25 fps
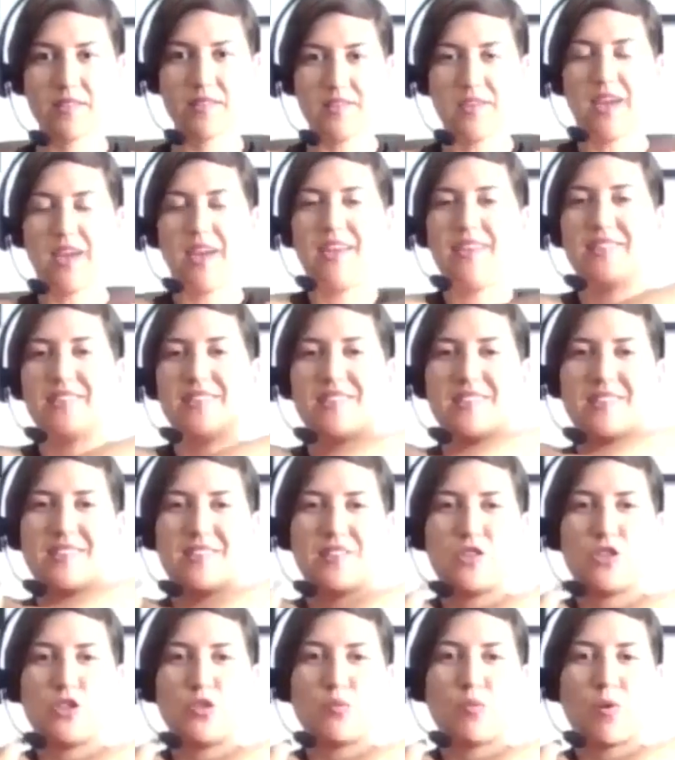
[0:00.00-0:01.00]
Nice.
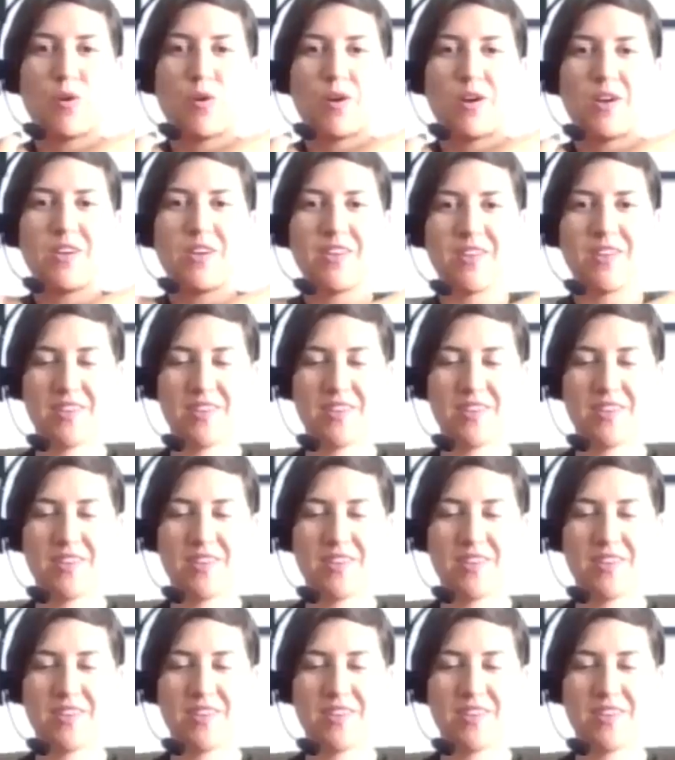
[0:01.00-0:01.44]
2 more.